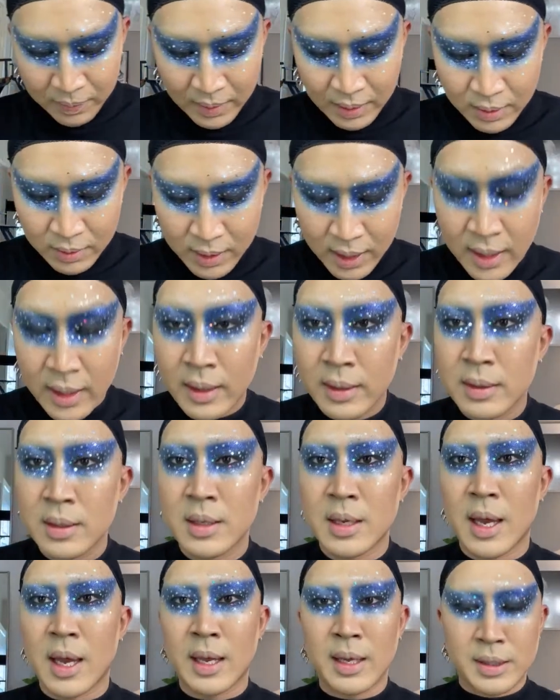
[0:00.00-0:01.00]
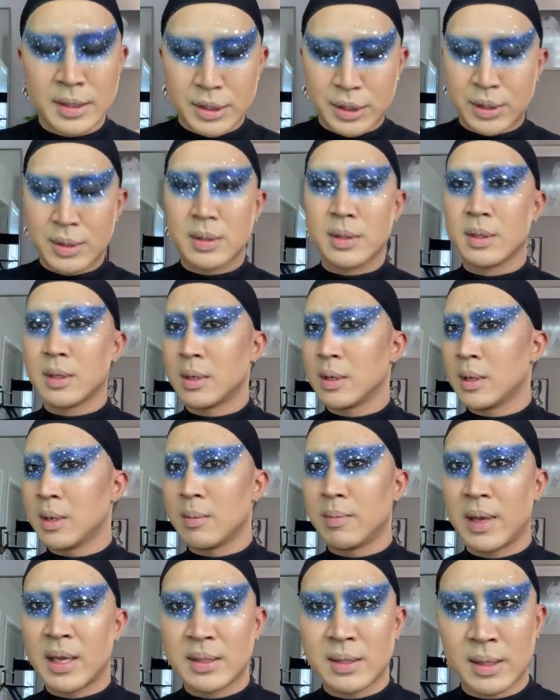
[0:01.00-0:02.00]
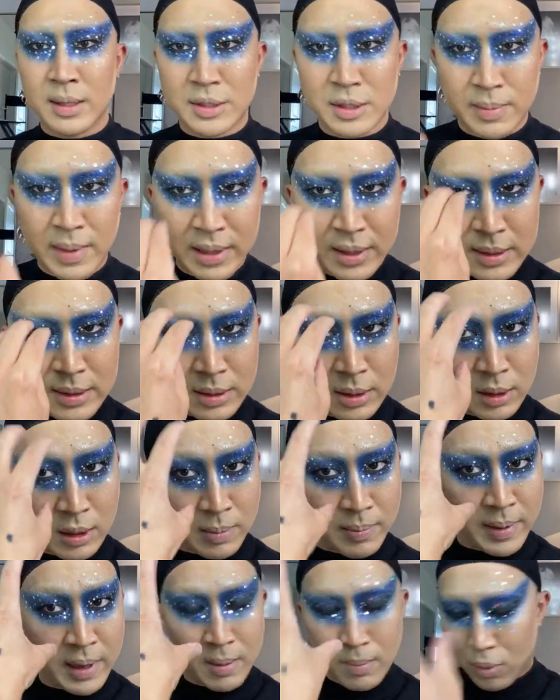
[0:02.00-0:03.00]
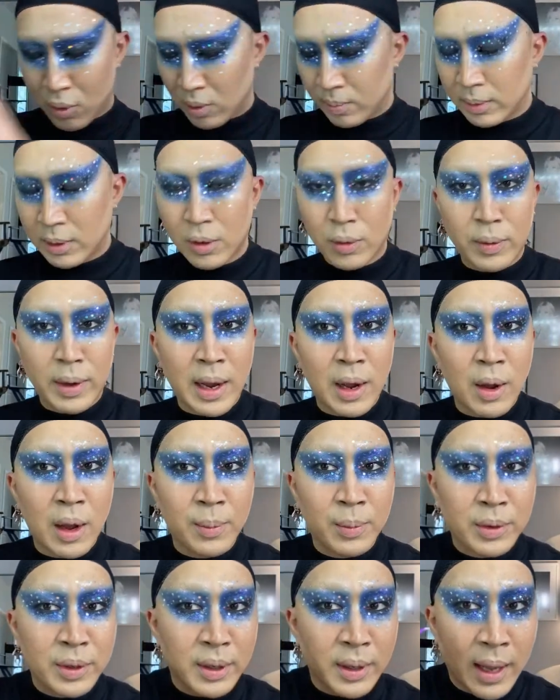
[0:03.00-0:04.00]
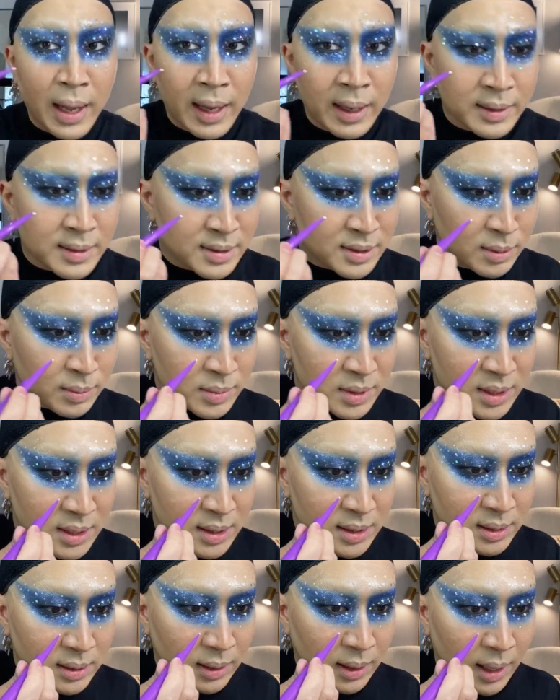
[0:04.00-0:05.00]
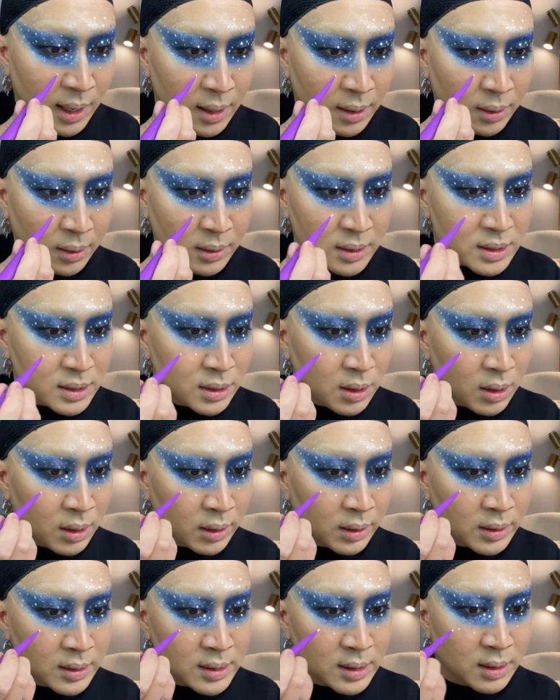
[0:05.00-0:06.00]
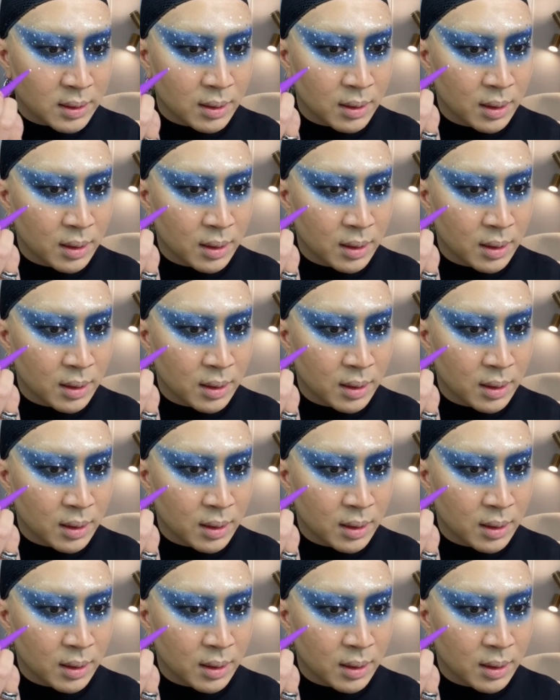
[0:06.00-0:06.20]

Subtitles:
Okay, and basically to make this look a bit more blown out, I'm gonna add some scattered stars